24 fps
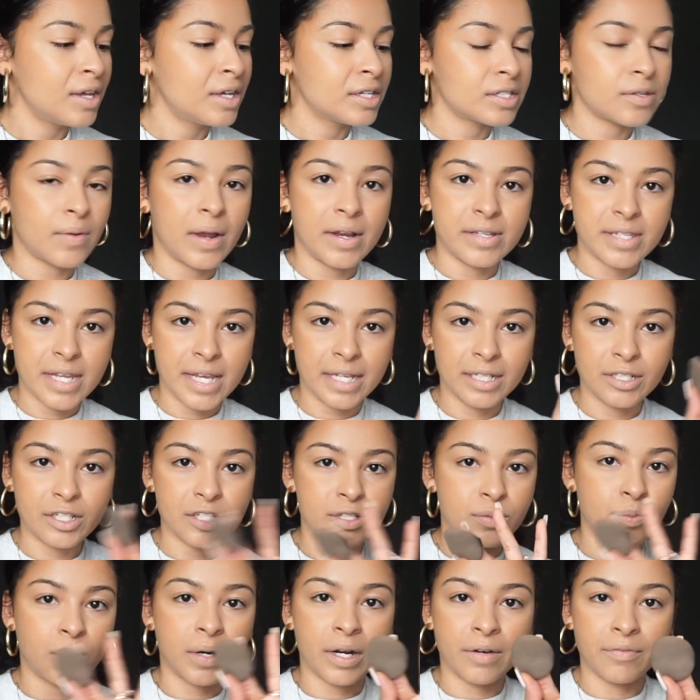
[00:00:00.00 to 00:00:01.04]
So I take
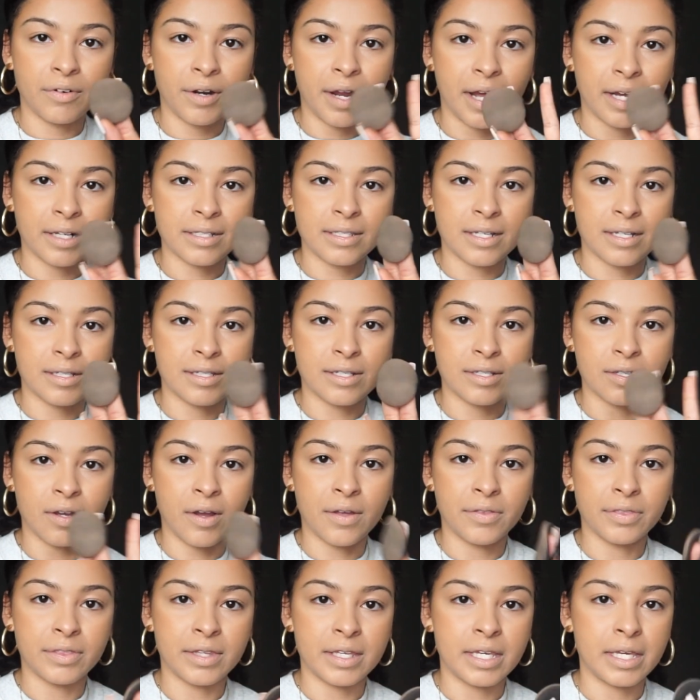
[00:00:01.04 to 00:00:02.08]
just whatever excess is
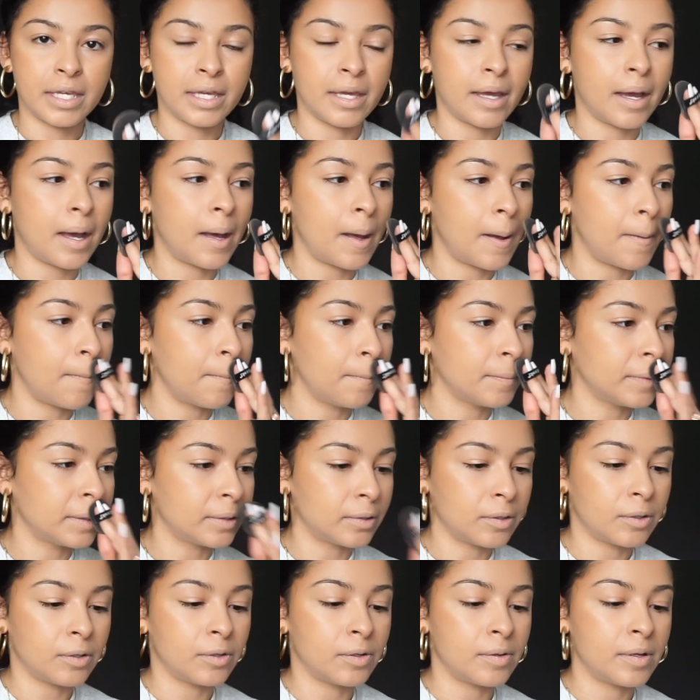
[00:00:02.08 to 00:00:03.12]
on the
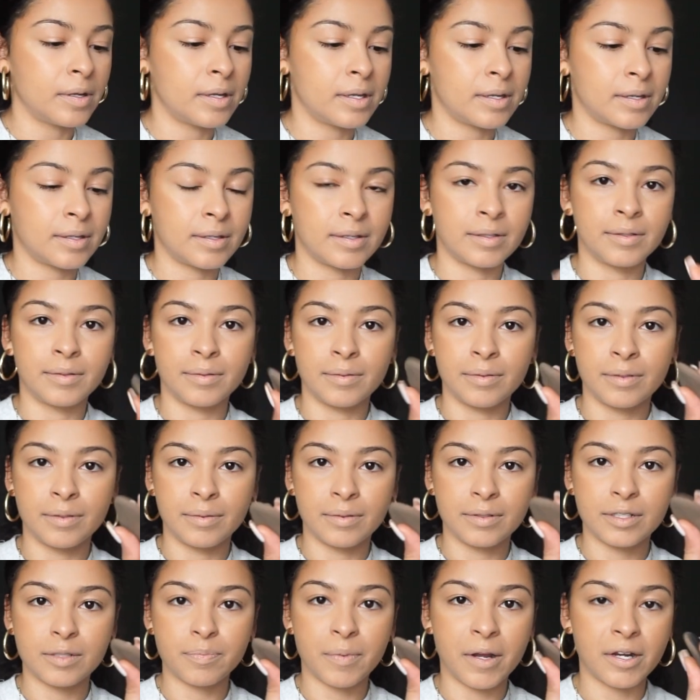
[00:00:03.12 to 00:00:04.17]
little
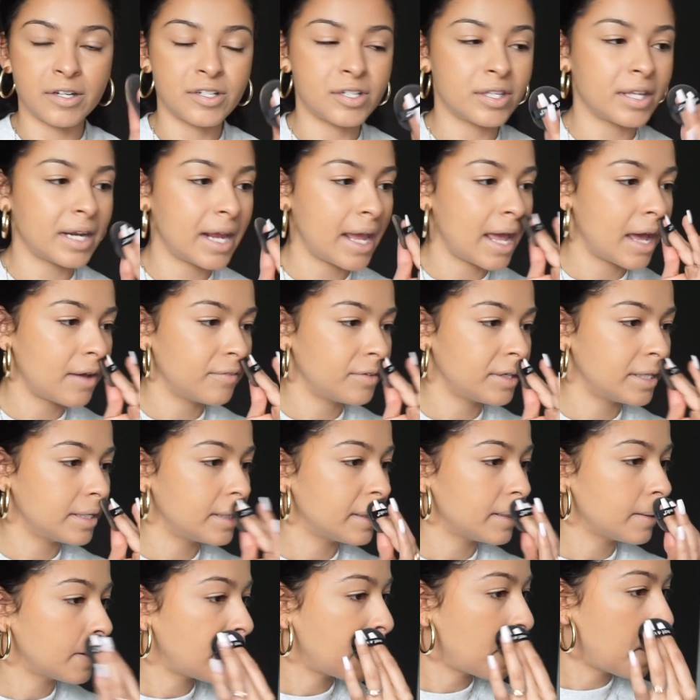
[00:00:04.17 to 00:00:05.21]
sponge that I have
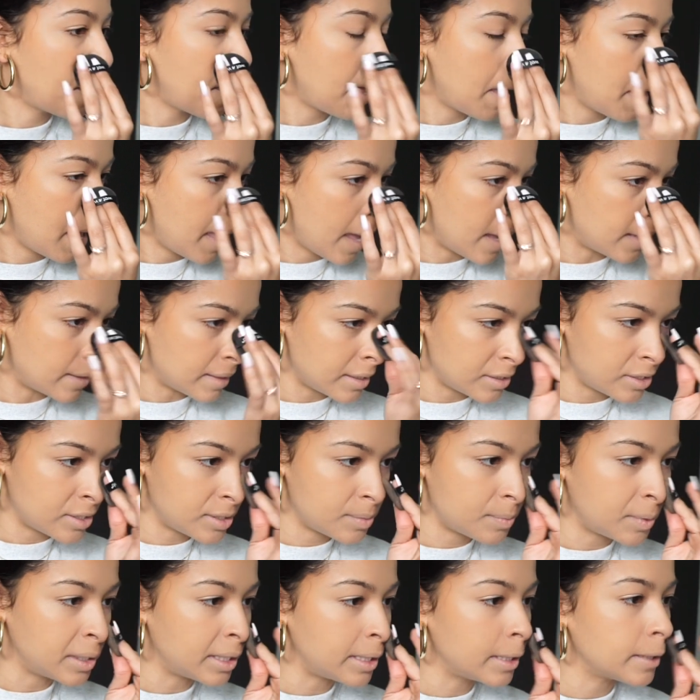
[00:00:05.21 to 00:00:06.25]
here, and I
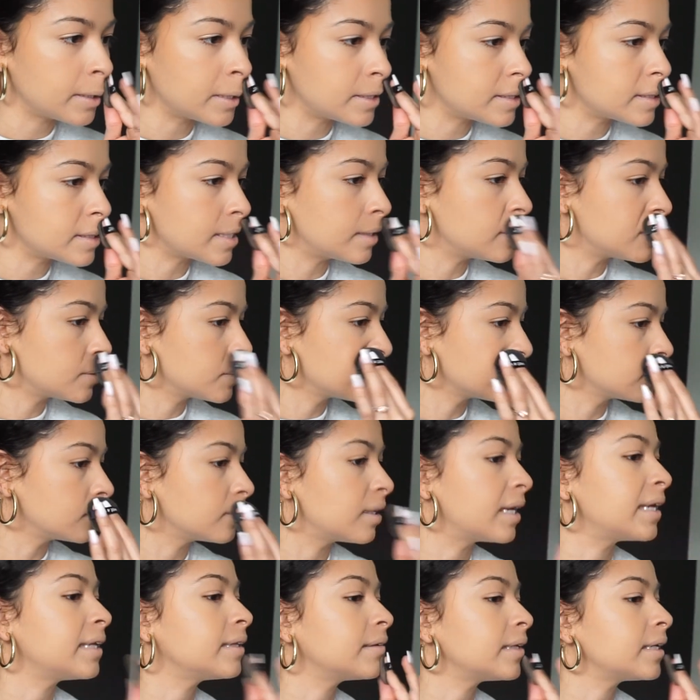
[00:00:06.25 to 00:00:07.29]
just put it in the center
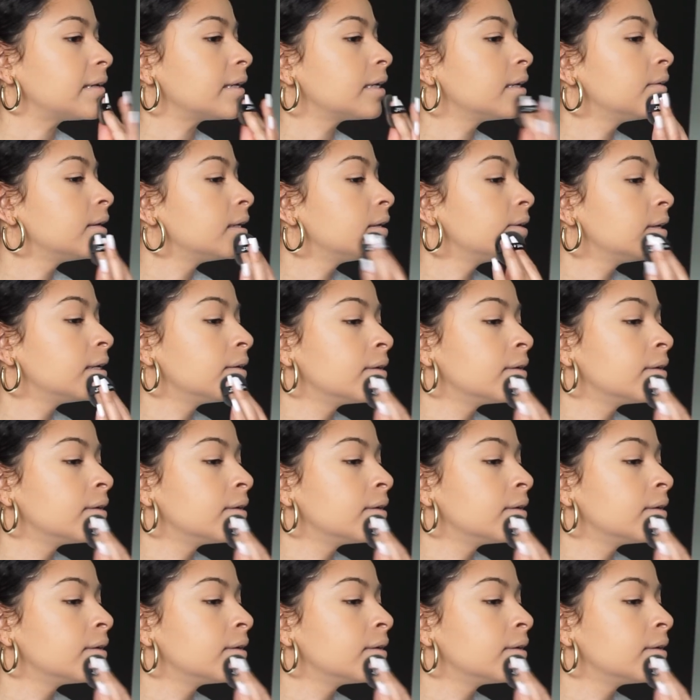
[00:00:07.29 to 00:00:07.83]
lightly.